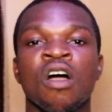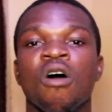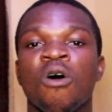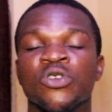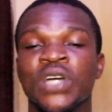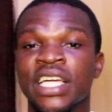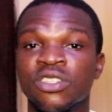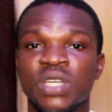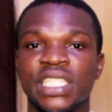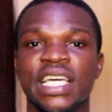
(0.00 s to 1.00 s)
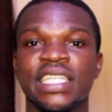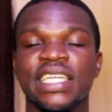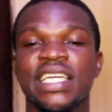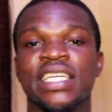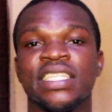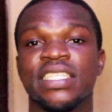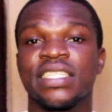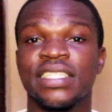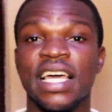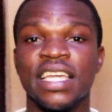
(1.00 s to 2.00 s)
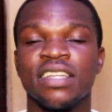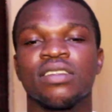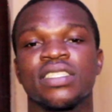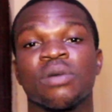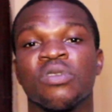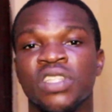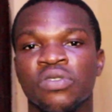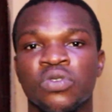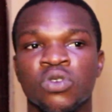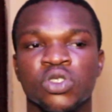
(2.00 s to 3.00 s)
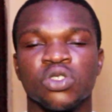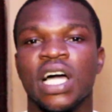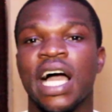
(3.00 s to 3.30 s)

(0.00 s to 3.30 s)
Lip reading: or you are interested in selling some of the phones,